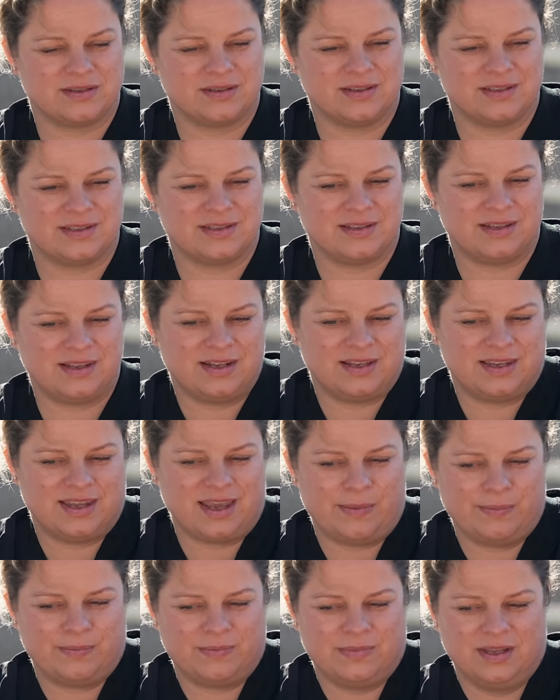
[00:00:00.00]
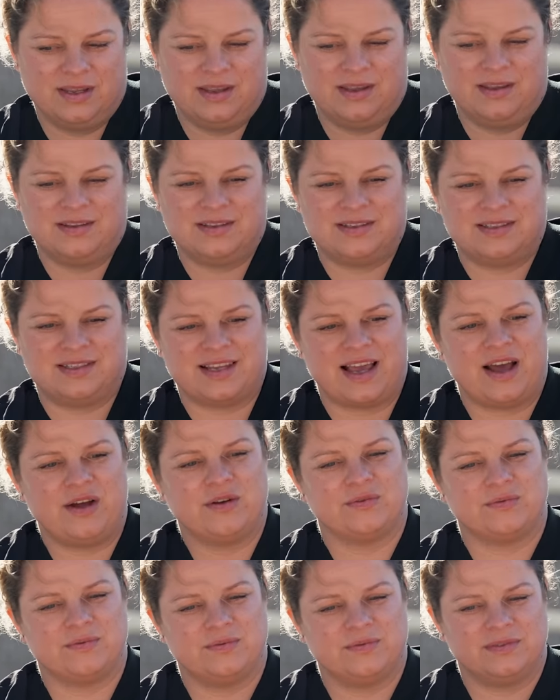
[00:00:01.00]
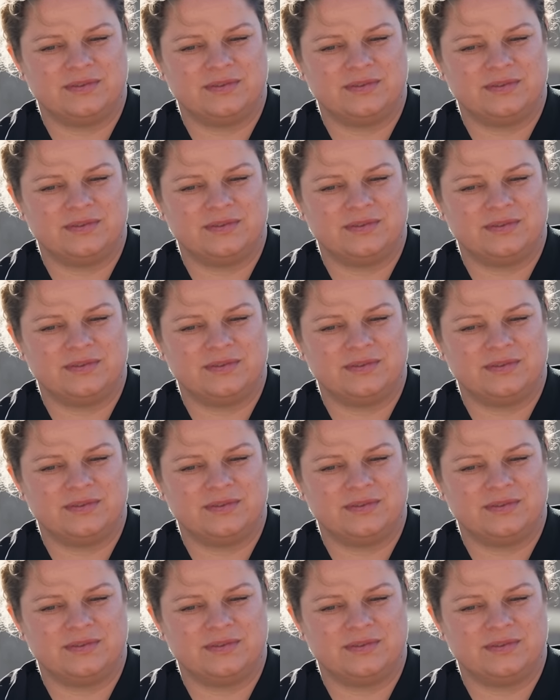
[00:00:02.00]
because it can sound,